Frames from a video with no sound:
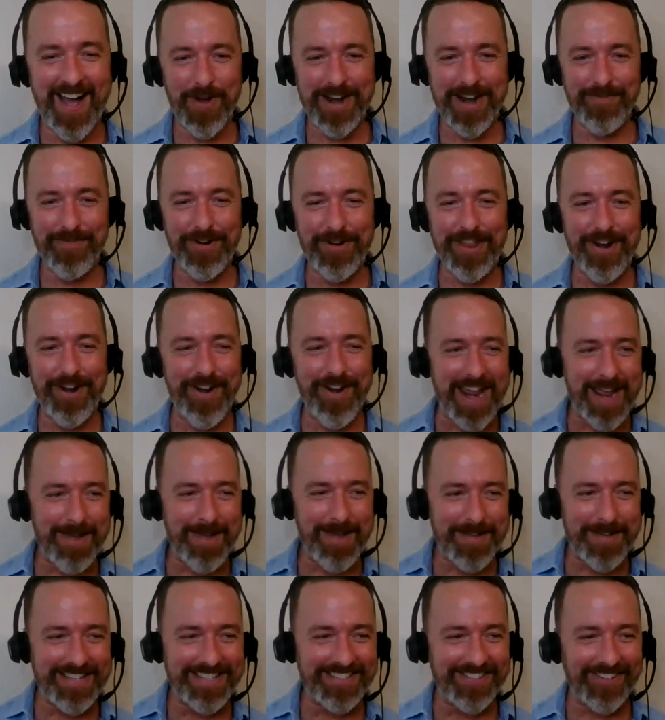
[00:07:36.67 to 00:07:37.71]
whatever their
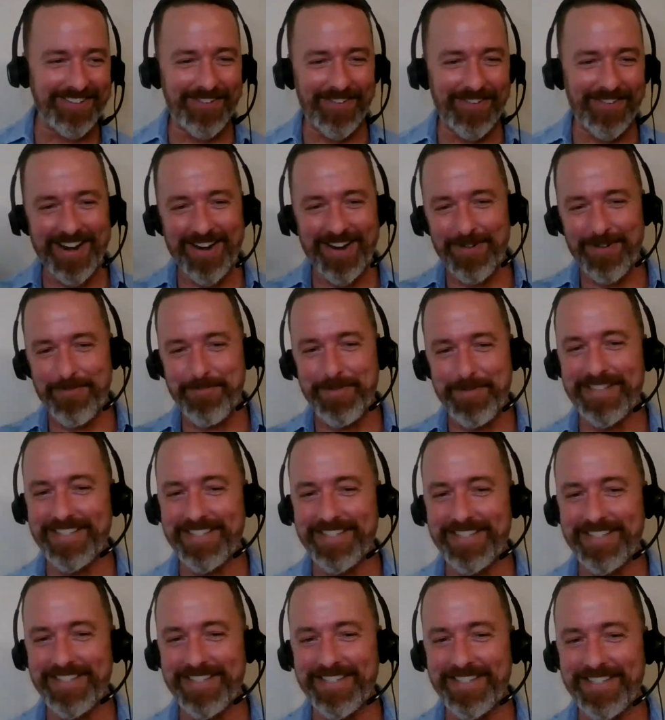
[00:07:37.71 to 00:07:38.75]
name is or whatever
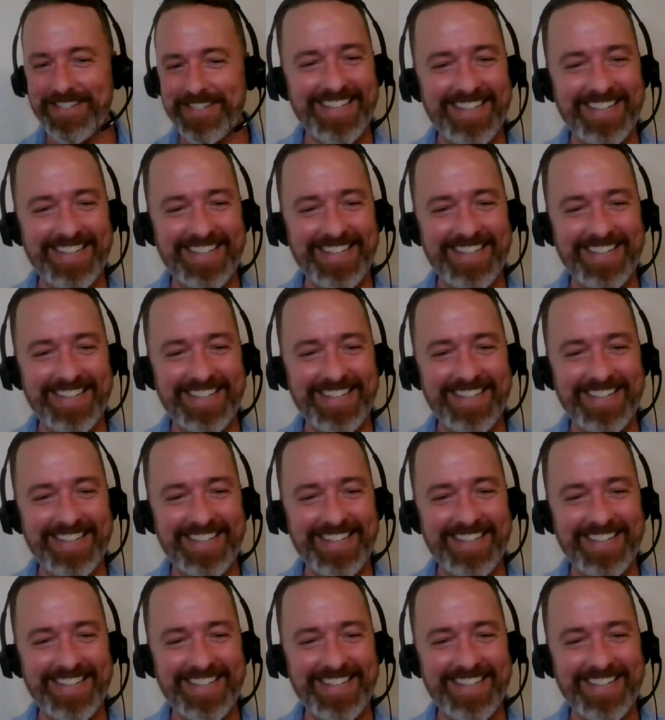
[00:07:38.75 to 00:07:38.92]
business that